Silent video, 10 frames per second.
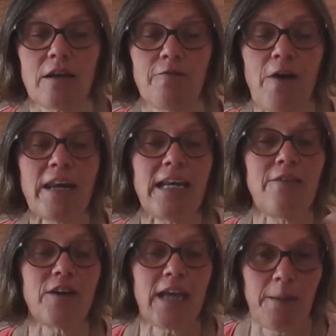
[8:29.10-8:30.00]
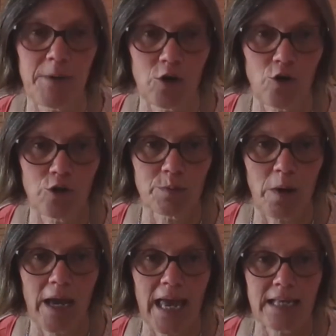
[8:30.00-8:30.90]
fatty liver can be caused
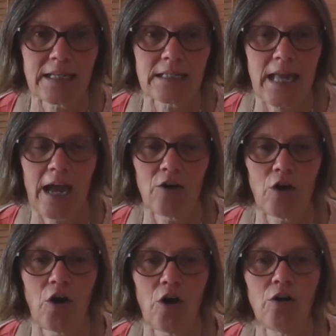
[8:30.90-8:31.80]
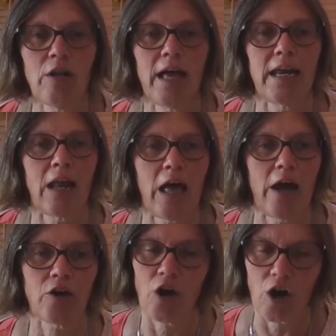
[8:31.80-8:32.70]
by excess alcohol, and
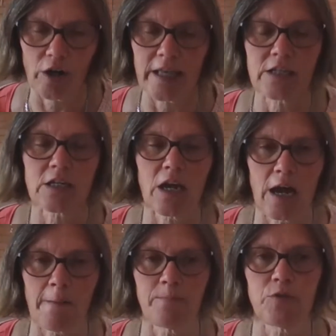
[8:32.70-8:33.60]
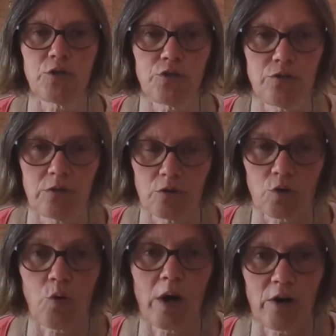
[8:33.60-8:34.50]
alcoholics
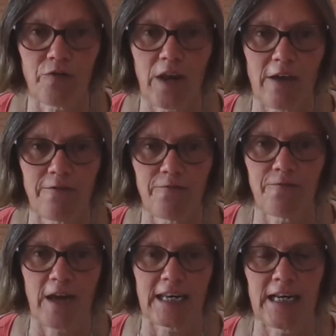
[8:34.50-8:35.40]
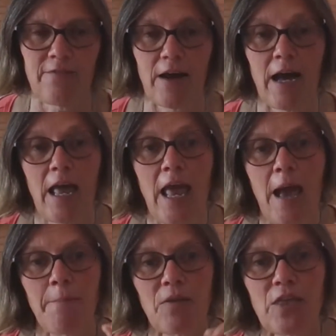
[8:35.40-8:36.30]
quite often have fatty liver.
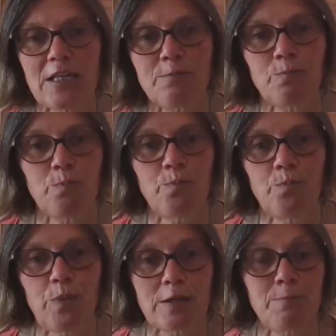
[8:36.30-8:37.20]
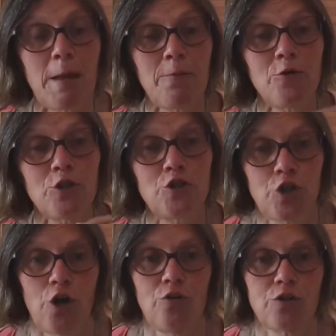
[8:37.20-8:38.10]
But there's people that
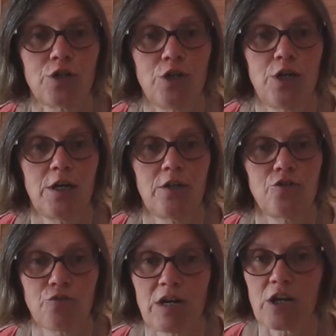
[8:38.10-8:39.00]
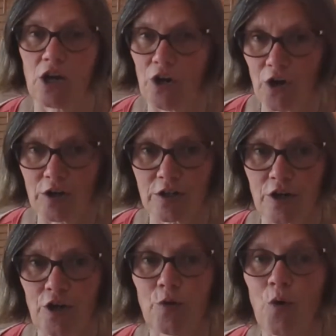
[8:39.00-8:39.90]
don't drink a lot
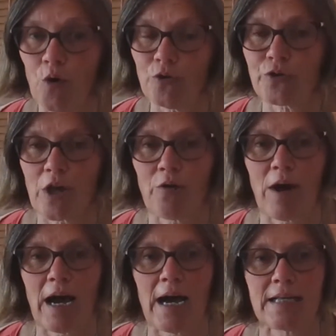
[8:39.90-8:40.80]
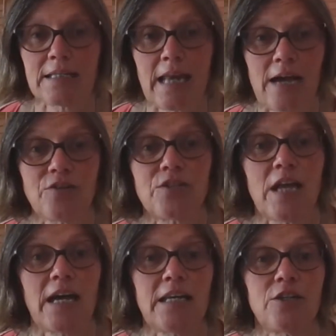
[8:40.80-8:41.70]
who also are now
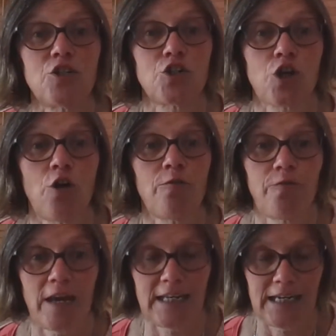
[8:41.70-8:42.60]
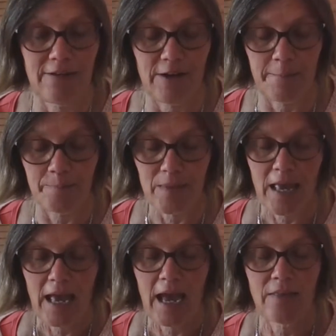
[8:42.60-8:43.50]
starting to show fatty liver,
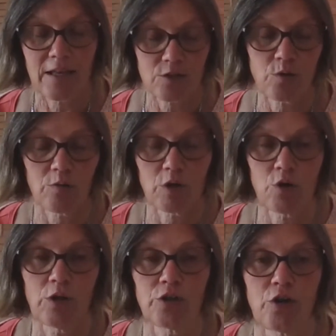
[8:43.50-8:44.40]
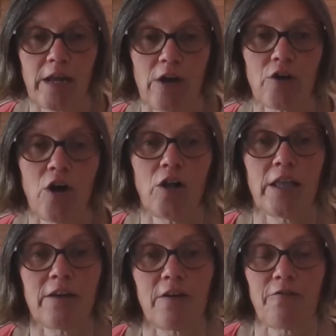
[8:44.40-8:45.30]
and that's why we call it
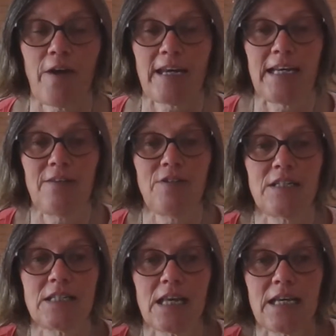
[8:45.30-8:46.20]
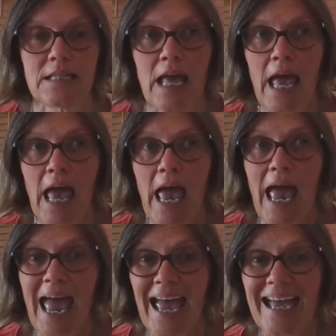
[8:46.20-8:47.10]
non-alcoholic fatty liver disease.
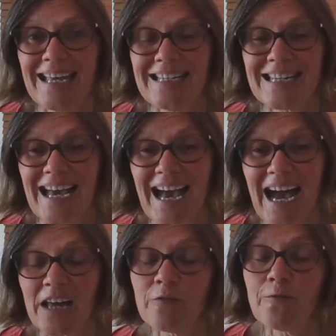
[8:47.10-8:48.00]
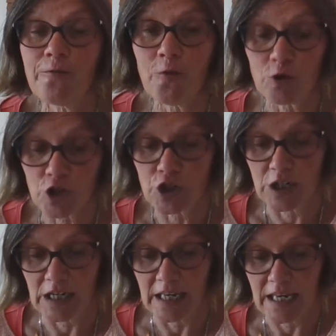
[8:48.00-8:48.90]
And
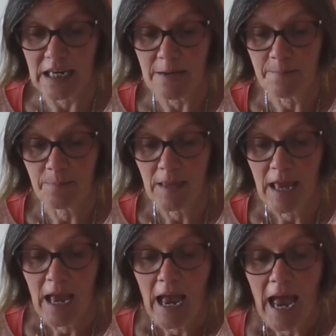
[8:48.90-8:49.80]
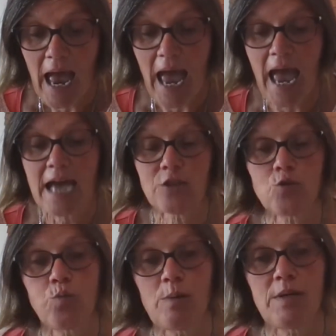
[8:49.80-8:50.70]
unfortunately,
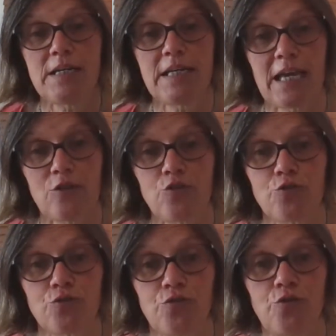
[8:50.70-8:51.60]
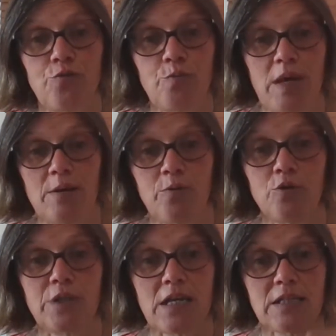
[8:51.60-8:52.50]
as women get through
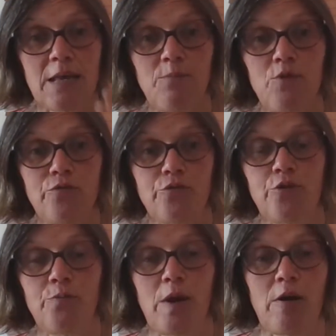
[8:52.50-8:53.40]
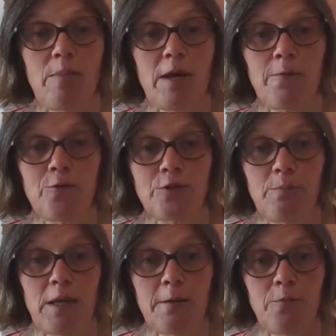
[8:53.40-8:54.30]
menopause, as they move through peri-menopause
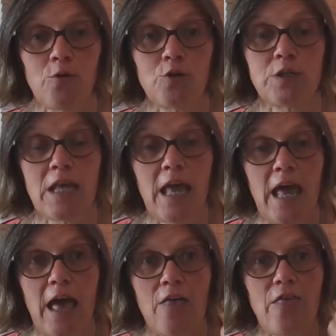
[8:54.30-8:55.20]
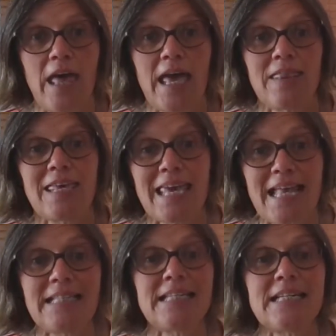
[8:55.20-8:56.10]
and menopause, the
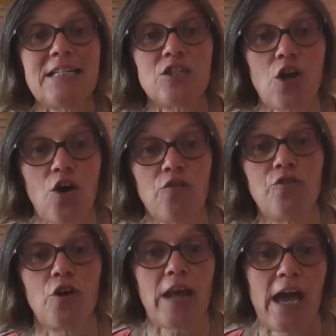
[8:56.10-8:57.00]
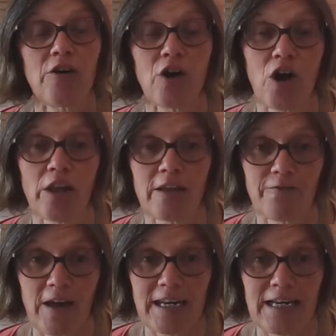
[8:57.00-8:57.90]
incidence of non-alcoholic
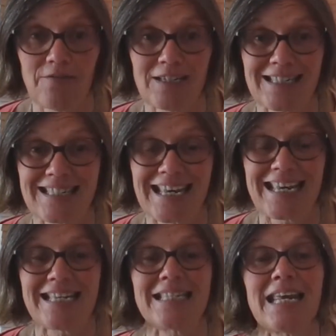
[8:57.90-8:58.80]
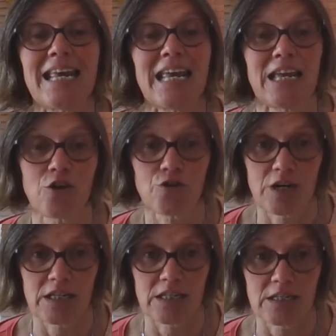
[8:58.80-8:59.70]
fatty liver disease
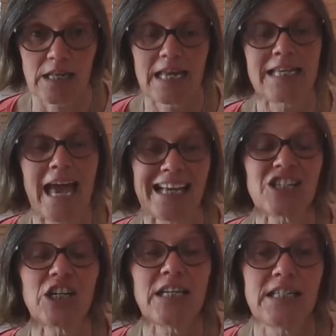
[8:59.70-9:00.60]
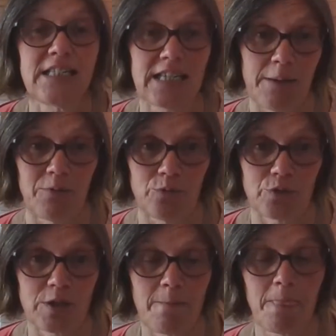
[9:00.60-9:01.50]
increases. It actually
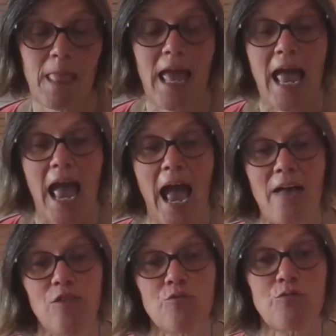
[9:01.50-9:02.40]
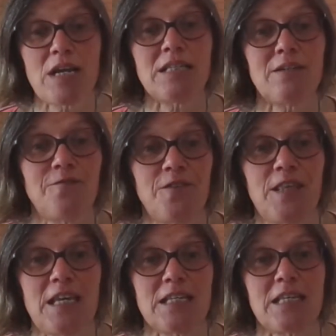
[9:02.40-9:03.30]
doubles. And the reason for
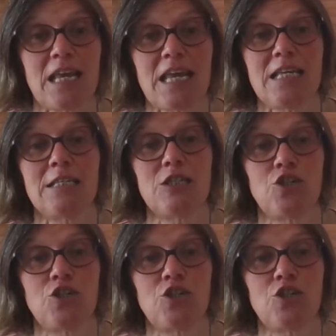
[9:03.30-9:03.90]
this is